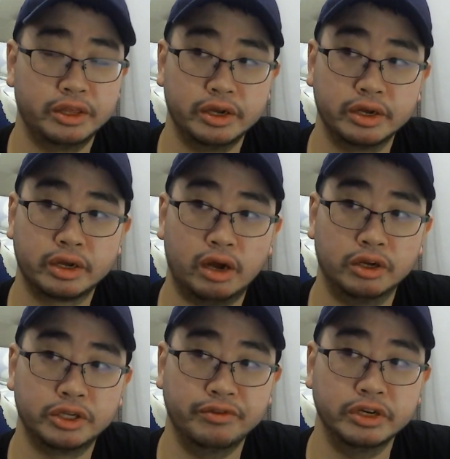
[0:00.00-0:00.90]
think I
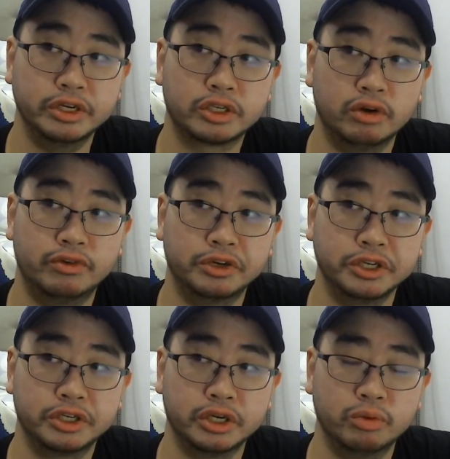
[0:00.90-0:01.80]
was having this
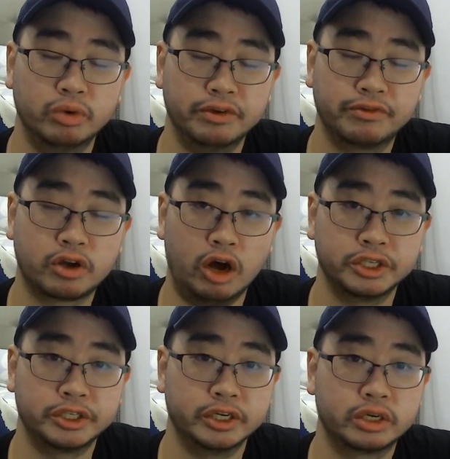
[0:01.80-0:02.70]
conversation with
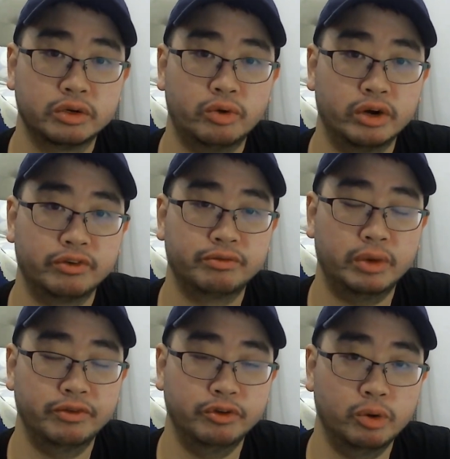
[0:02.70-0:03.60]
Caustic, one of
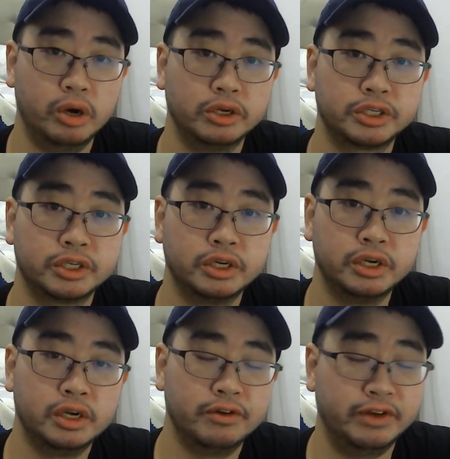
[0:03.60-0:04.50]
my viewers.
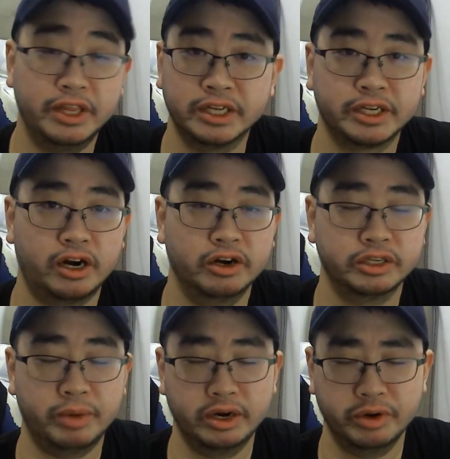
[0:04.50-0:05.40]
Fantastic
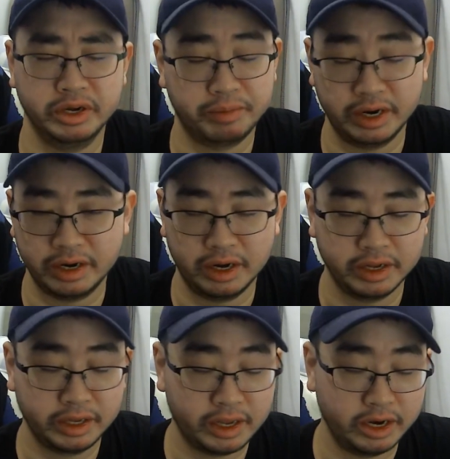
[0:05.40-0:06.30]
artist, by the way. But
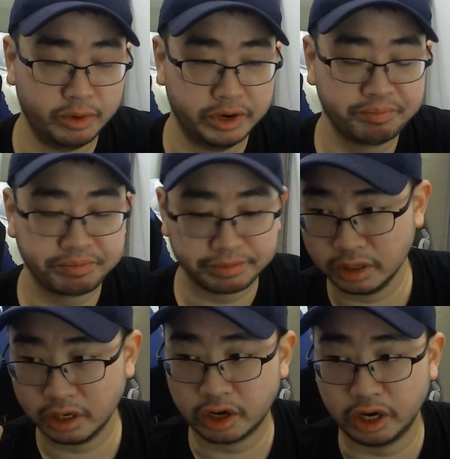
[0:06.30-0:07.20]
anyway,
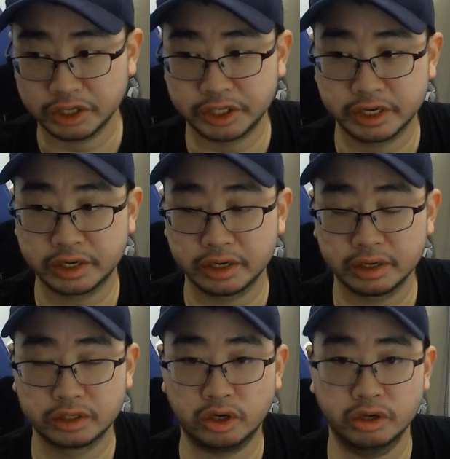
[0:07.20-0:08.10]
Caustic
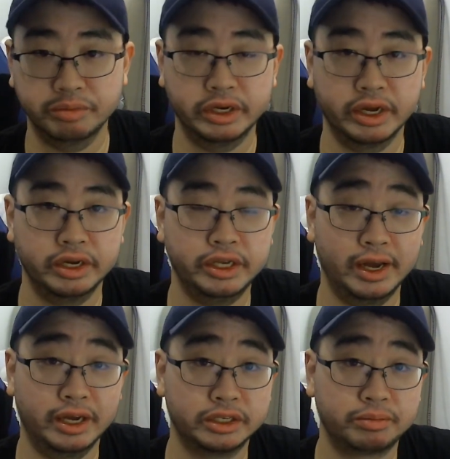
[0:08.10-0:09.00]
told me that he
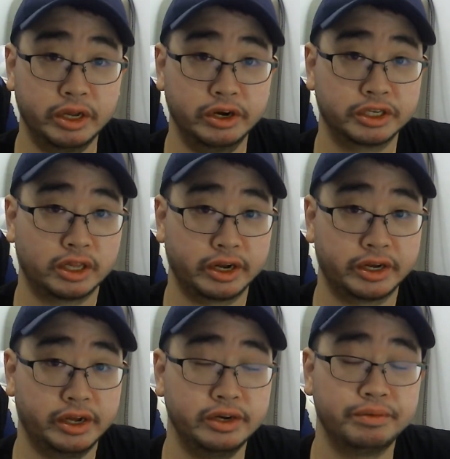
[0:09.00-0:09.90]
has players like
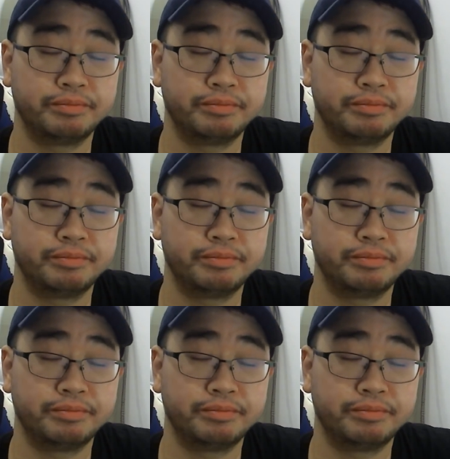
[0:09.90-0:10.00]
that.